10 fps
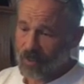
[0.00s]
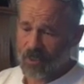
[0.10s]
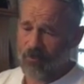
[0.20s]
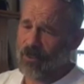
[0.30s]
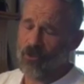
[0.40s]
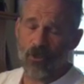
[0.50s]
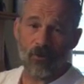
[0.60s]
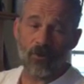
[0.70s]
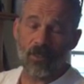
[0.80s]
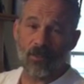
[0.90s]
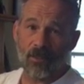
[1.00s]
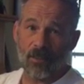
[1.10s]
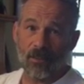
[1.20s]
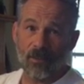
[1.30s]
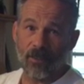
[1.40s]
It's been shown that
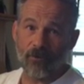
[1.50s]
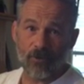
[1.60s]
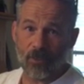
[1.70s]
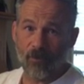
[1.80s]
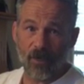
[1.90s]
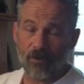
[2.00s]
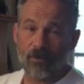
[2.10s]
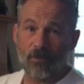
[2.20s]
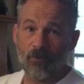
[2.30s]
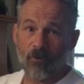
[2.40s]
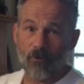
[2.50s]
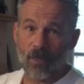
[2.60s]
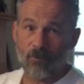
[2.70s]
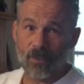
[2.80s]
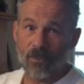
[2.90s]
the energy modeling
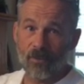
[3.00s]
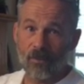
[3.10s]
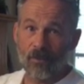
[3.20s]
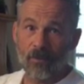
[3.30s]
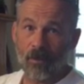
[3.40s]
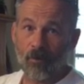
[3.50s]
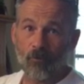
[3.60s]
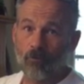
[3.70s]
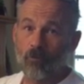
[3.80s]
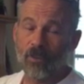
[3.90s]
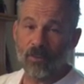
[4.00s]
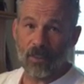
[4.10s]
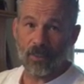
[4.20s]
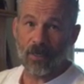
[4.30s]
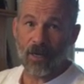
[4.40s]
programs are
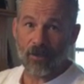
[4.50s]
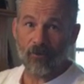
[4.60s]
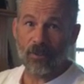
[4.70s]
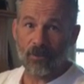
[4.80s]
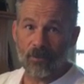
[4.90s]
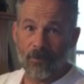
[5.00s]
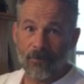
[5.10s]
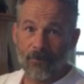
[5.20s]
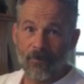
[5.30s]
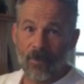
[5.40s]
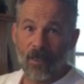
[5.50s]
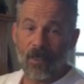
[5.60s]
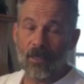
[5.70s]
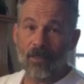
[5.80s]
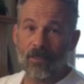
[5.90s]
really inaccurate.
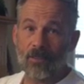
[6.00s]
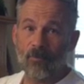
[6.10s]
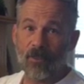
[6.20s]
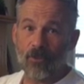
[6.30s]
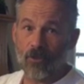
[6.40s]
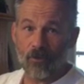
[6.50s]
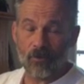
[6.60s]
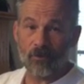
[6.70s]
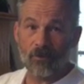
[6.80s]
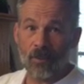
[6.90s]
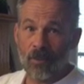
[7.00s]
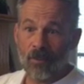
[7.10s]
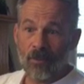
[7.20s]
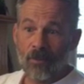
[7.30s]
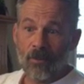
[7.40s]
And it's been shown
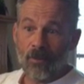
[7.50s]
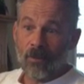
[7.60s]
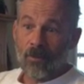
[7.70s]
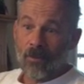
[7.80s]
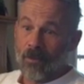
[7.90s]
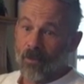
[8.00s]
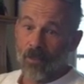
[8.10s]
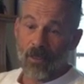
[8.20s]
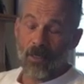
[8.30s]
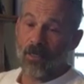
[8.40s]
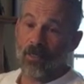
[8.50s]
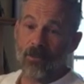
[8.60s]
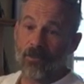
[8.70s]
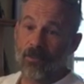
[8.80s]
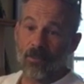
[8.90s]

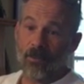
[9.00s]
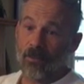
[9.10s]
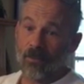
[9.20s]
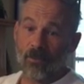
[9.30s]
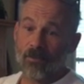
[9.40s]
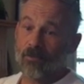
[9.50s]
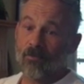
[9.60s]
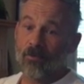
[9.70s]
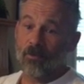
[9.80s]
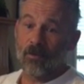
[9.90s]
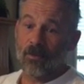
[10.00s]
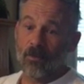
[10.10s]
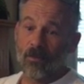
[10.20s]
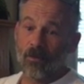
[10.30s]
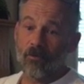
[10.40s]
that a
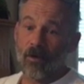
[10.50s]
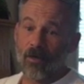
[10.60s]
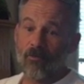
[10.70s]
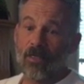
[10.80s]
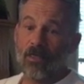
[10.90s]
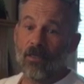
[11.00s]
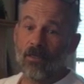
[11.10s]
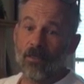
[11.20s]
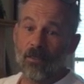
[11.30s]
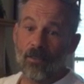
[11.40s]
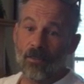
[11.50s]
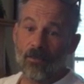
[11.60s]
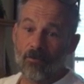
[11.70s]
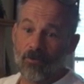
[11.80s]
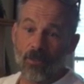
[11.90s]
lot of the
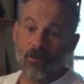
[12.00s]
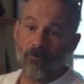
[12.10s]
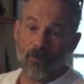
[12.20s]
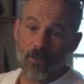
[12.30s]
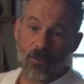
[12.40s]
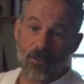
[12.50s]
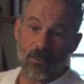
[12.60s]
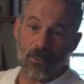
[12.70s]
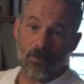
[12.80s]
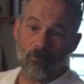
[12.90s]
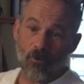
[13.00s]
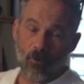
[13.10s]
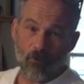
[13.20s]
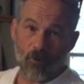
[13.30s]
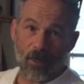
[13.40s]
energy efficiency
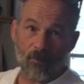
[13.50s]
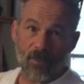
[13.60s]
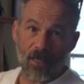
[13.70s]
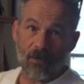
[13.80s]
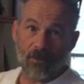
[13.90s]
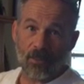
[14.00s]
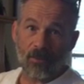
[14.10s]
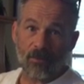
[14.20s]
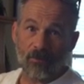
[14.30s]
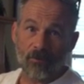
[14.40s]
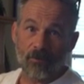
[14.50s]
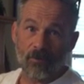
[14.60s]
programs out there